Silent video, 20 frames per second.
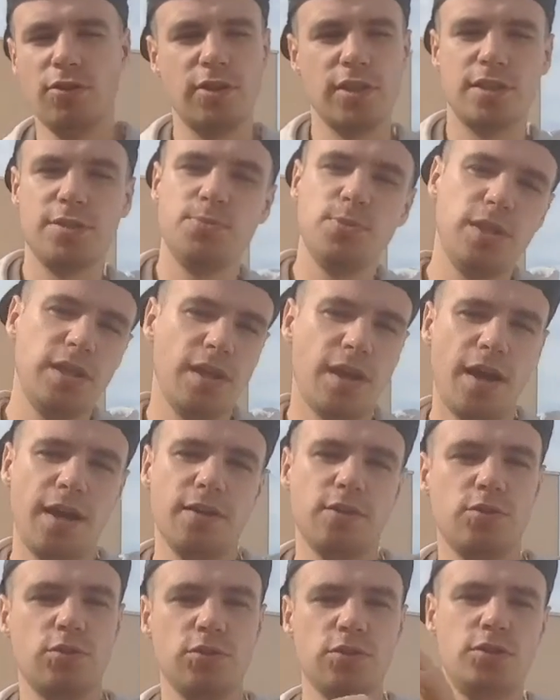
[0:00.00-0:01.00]
look at me,
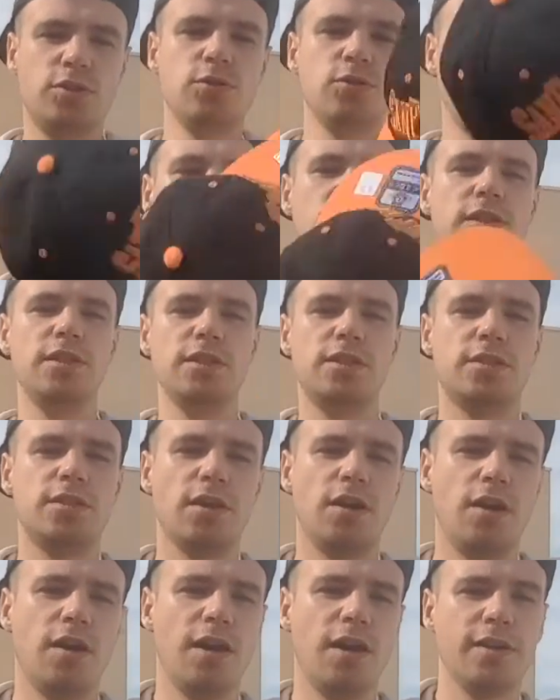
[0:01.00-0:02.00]
I could do this,
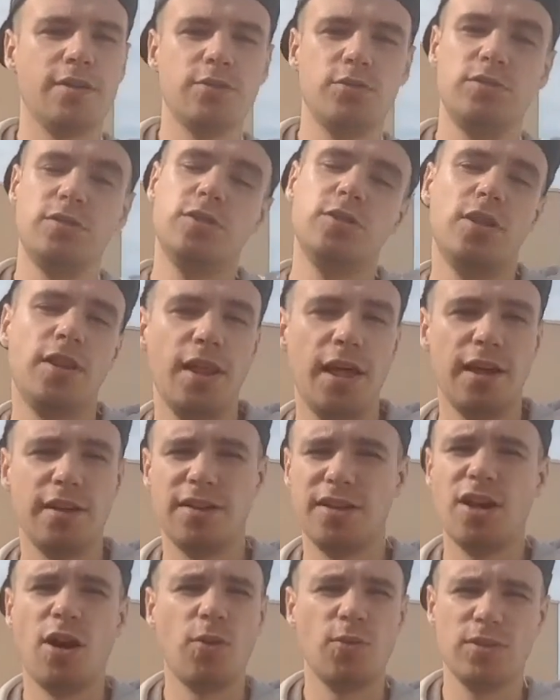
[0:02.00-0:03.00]
I could do
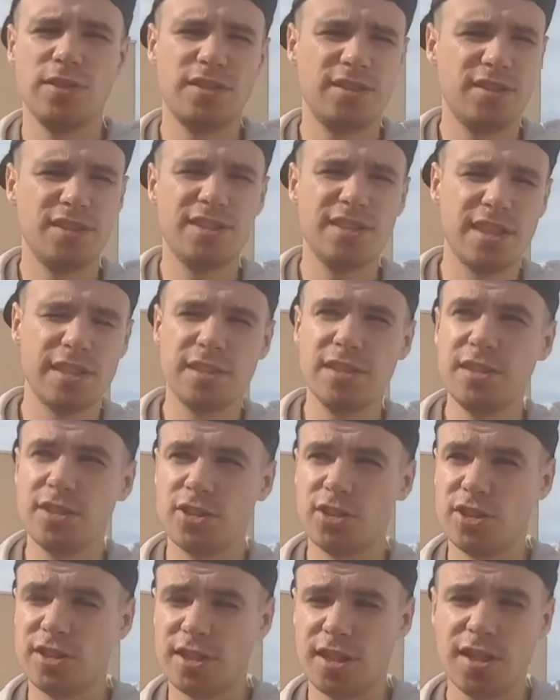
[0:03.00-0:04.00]
that. No, it's not
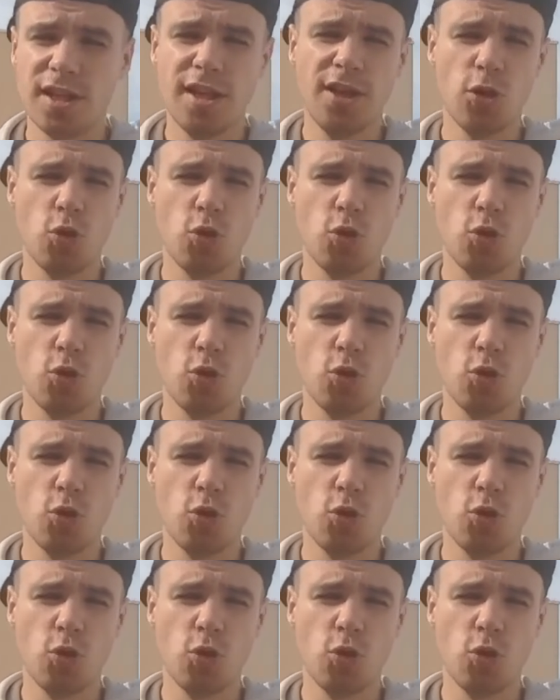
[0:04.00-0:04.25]
interesting.